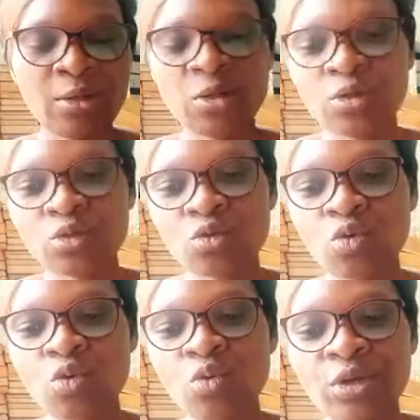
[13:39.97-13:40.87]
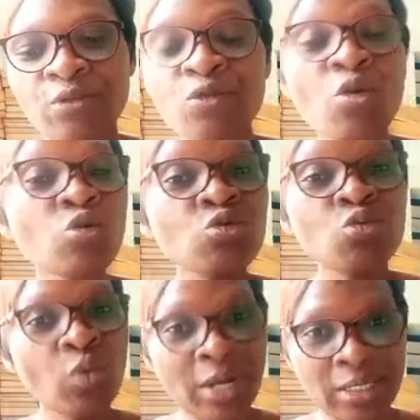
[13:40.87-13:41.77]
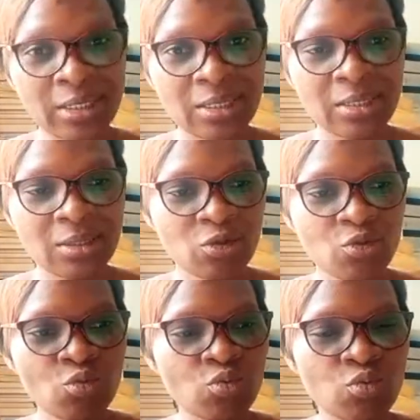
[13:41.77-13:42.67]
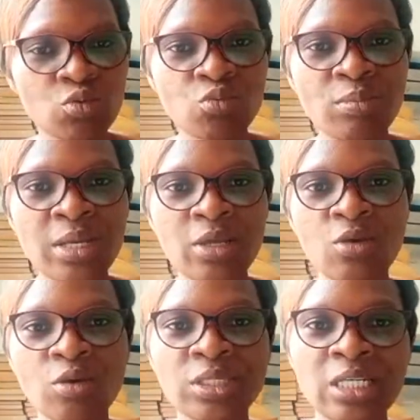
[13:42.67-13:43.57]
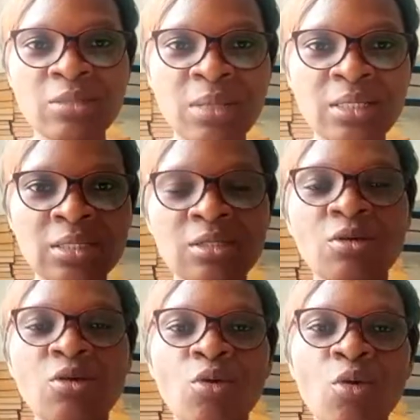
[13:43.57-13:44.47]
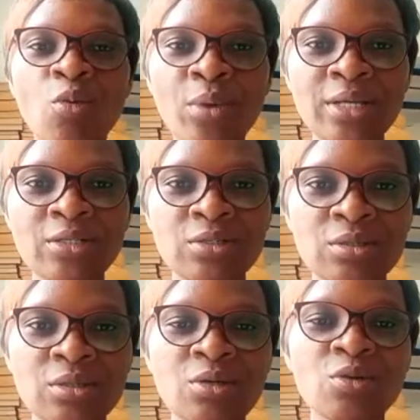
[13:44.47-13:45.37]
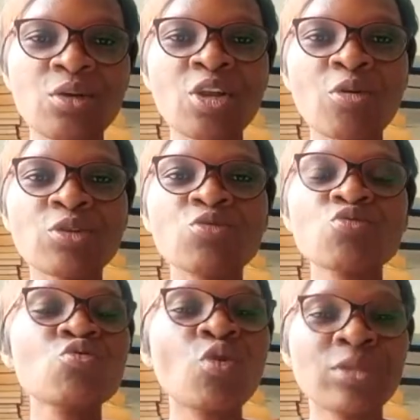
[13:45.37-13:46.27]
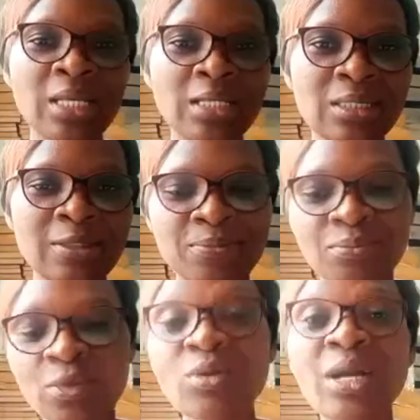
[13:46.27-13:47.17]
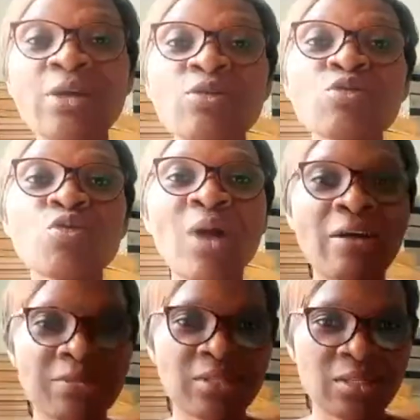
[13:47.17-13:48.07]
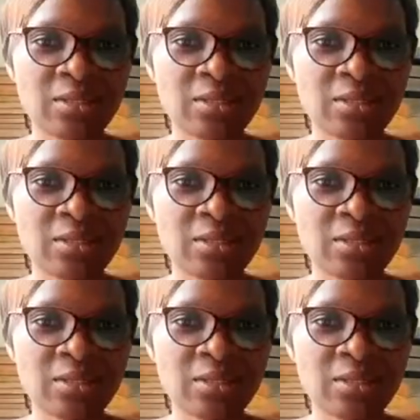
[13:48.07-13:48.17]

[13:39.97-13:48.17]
So if you don't use words to make your judgments, or words in order to do your things, you can use graphs,